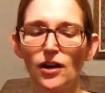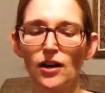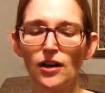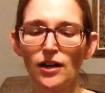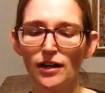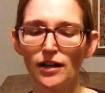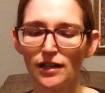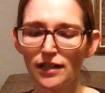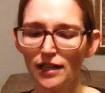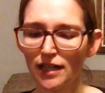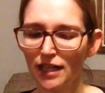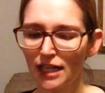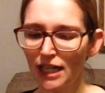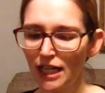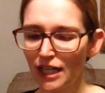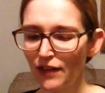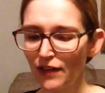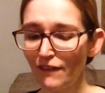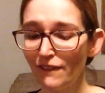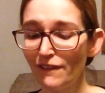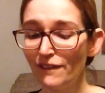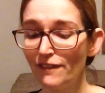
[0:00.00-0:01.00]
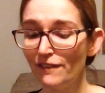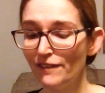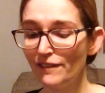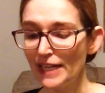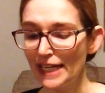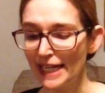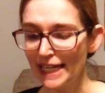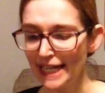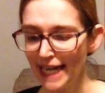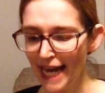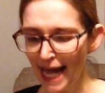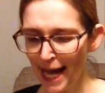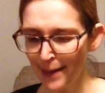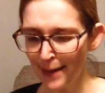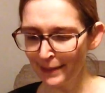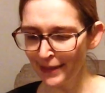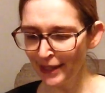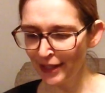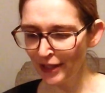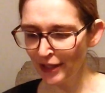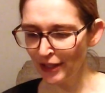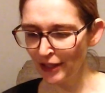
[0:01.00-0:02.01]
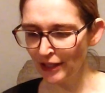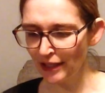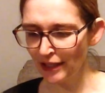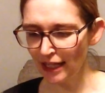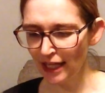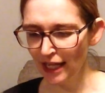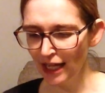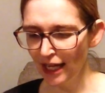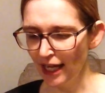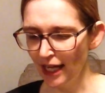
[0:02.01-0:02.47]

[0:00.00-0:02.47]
are phenomenal,